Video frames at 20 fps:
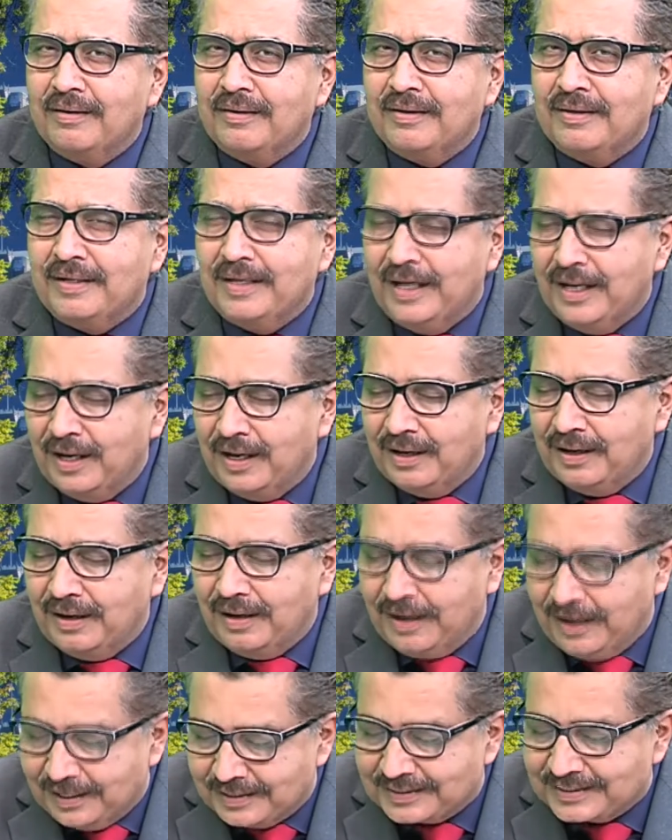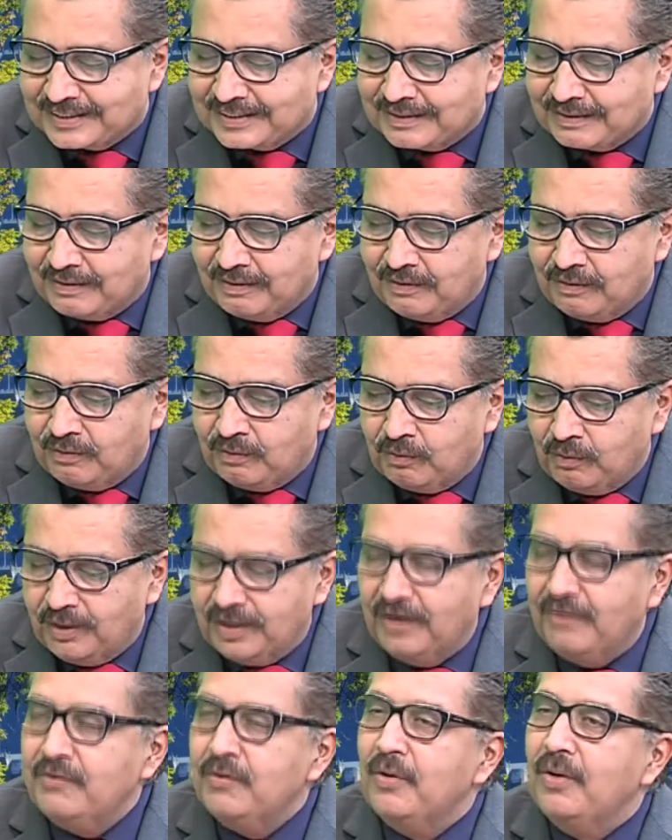tell us what
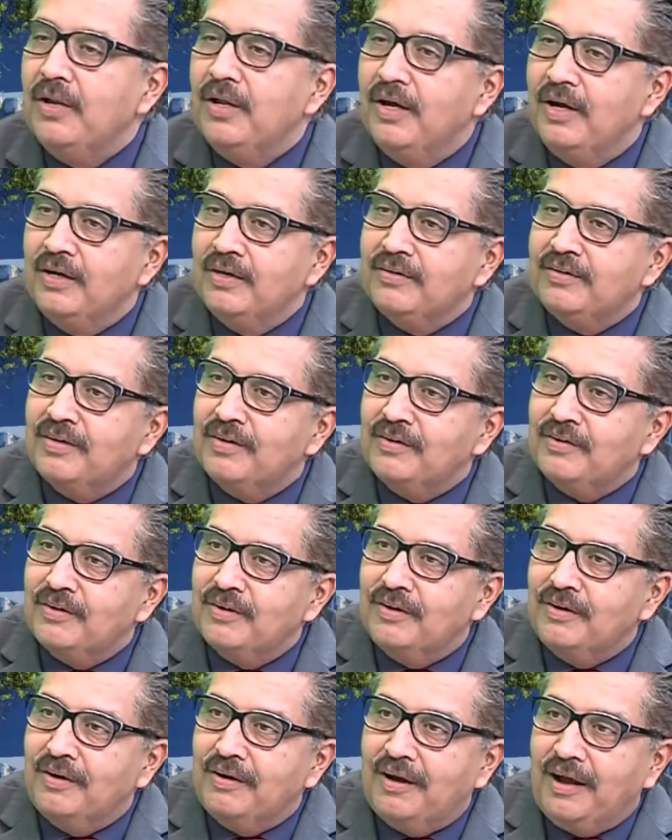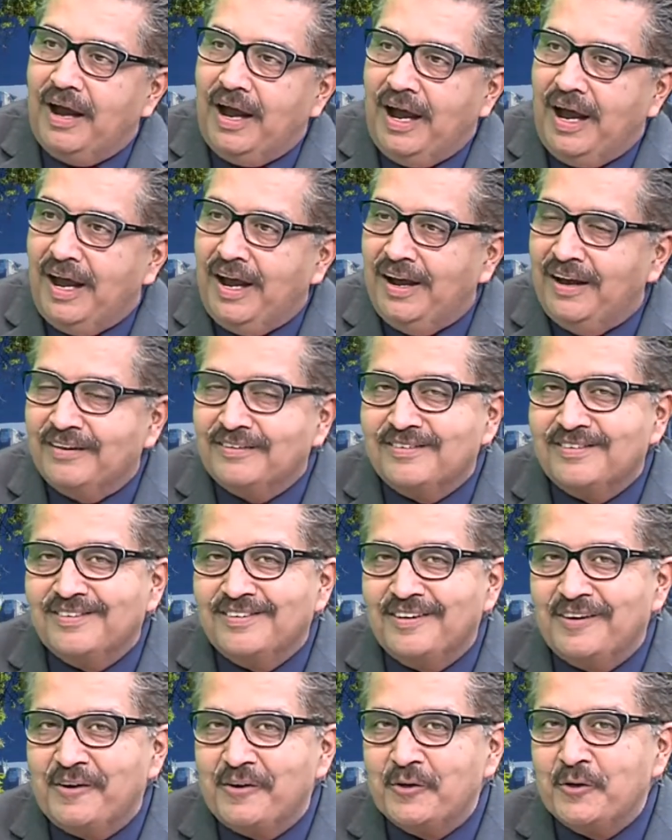have you learnt as
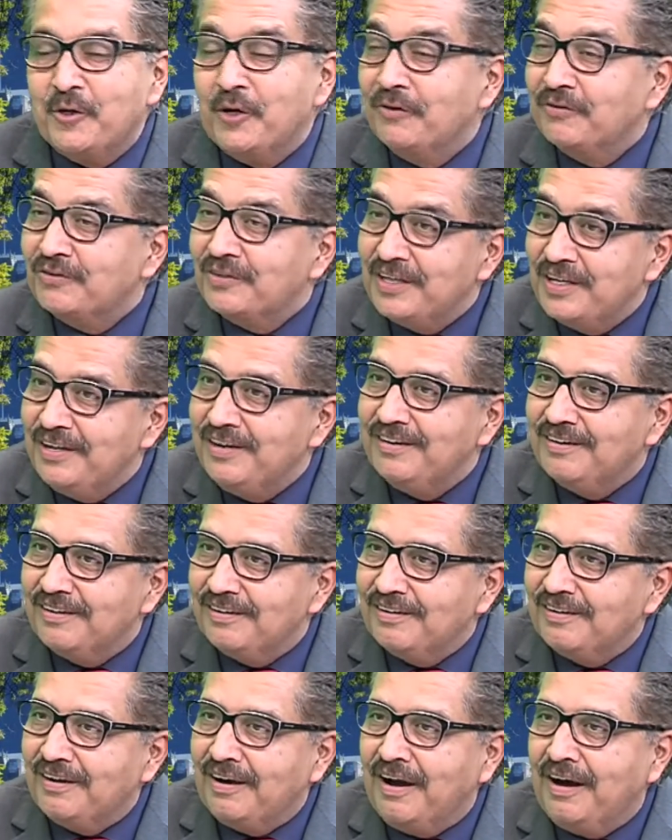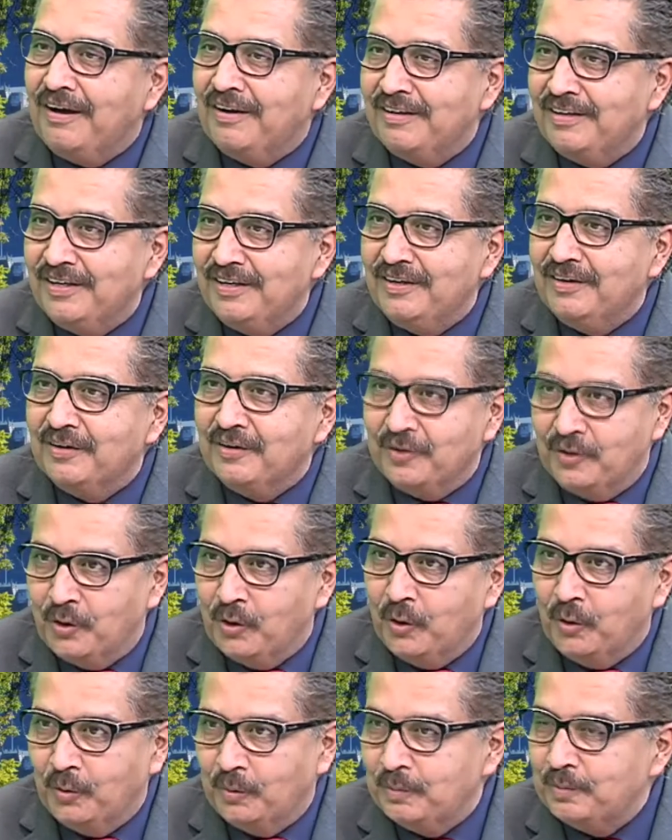you have seen Adi
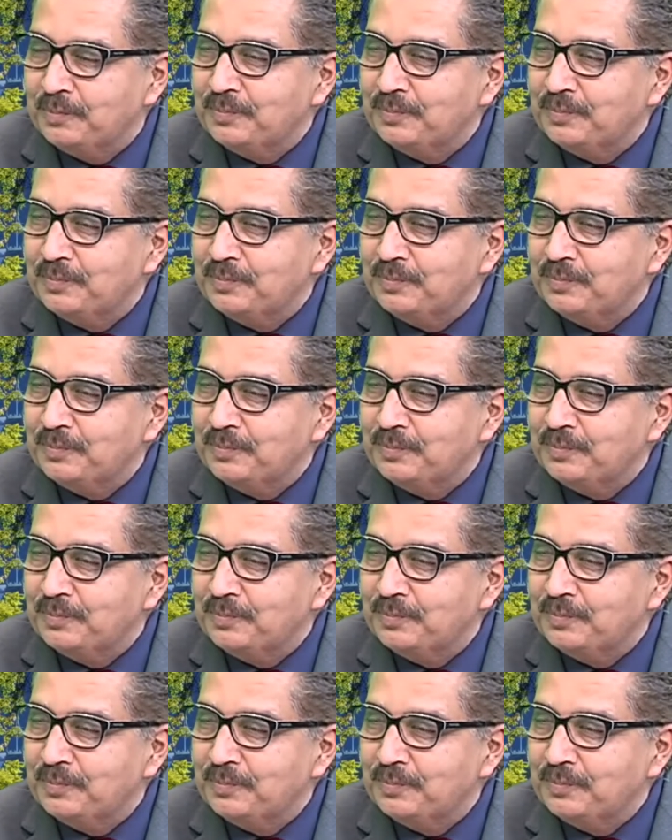grow.